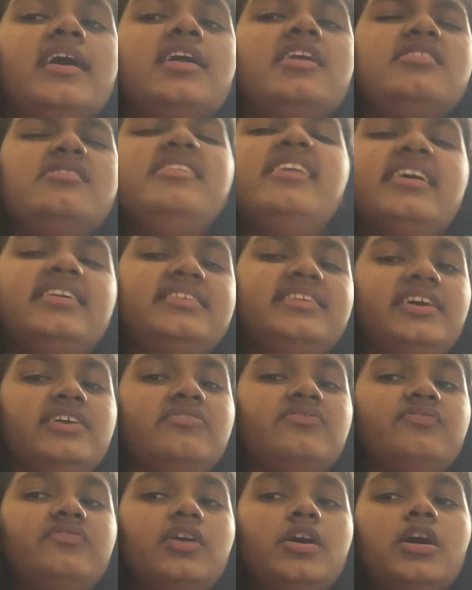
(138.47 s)

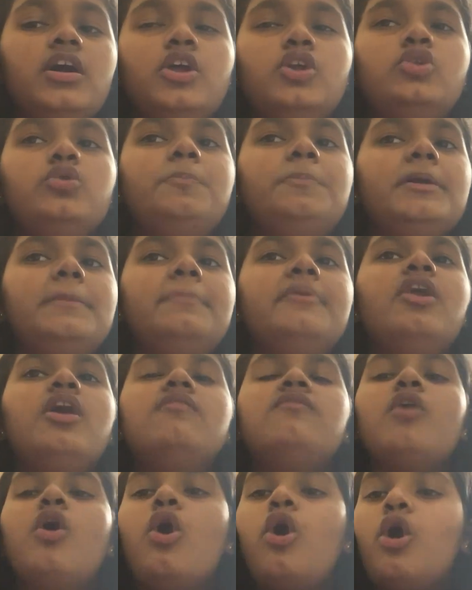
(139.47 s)
addictive to people
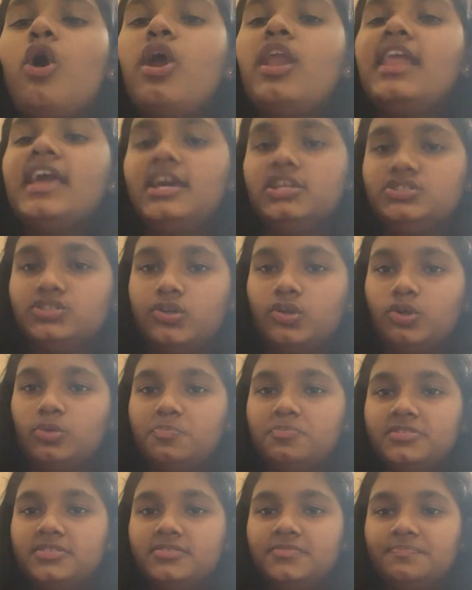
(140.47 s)
of all age
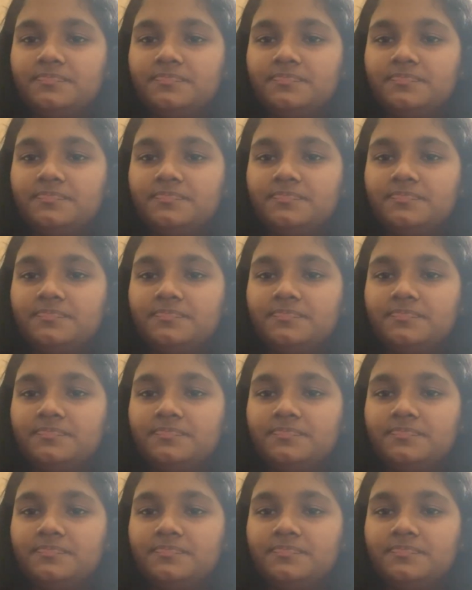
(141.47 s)
groups.